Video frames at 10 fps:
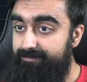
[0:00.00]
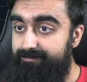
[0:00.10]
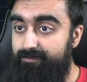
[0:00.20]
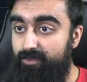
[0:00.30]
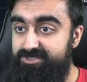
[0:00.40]

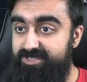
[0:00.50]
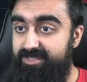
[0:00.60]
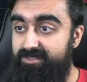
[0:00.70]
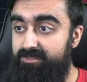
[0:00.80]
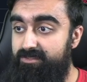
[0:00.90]
Once
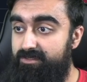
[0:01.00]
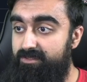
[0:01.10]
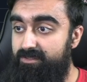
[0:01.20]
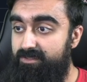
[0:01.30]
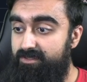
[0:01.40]
again,
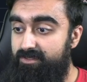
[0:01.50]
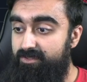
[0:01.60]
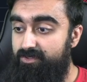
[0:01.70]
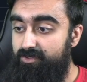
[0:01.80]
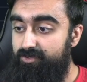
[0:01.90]

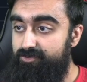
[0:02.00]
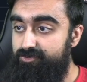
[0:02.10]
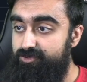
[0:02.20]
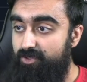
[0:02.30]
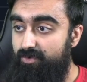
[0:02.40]

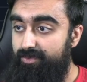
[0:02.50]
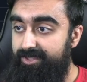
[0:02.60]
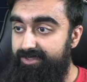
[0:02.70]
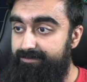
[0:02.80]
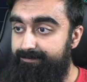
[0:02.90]
so
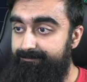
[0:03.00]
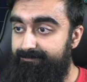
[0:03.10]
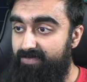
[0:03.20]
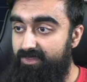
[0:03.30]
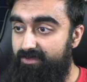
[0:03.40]
it
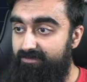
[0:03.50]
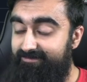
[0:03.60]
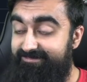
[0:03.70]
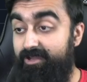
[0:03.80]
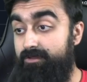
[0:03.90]

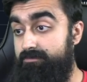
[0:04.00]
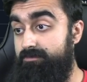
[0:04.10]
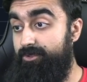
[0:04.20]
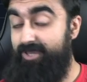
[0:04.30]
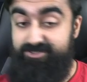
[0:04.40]
fell.
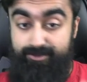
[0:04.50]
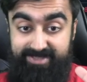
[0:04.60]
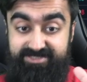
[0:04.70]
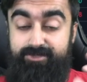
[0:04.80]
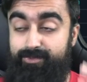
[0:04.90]
Okay, so
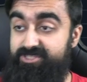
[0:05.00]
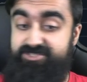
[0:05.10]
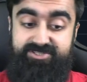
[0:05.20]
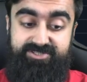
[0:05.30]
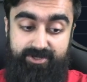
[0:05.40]
basically what
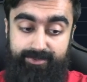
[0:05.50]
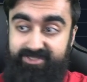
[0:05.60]
this is showing